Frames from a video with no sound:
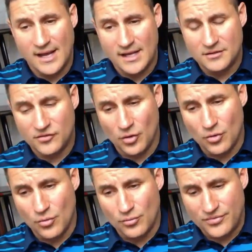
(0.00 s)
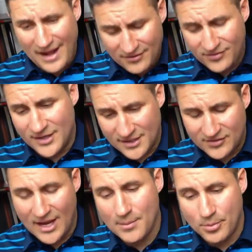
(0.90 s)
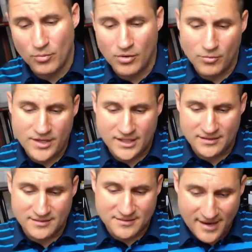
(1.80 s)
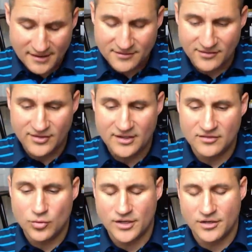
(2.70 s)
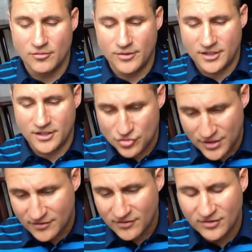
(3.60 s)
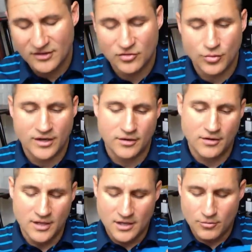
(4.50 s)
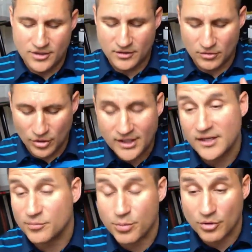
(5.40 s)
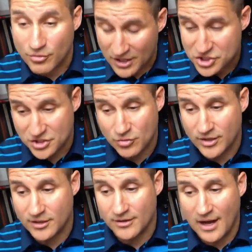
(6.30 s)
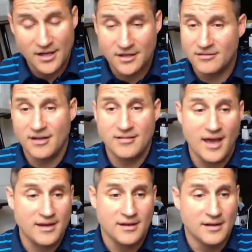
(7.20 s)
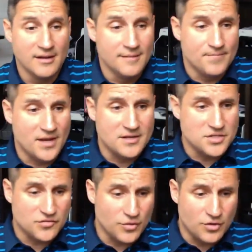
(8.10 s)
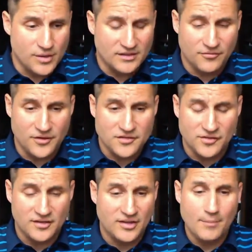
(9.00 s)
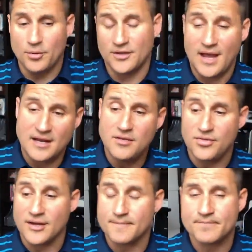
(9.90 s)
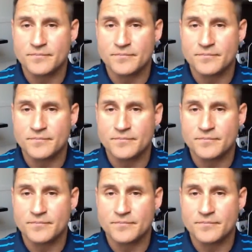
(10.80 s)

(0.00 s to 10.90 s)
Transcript: And so that's an example where we can detect disease quicker, we can treat disease quicker, we can look at its progression quicker. Now I can take that uh, just real quick to finish the example into anything.